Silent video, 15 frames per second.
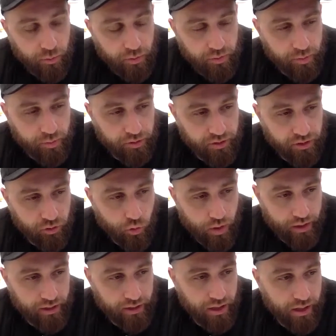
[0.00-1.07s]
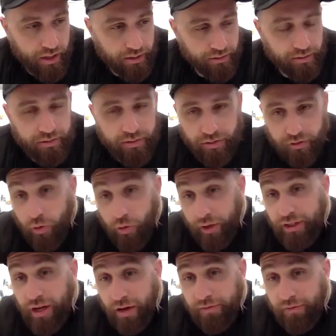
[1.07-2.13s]
built a credit card
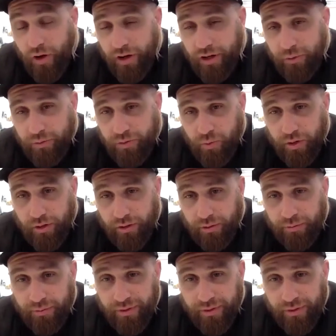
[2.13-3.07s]
finder was one of them.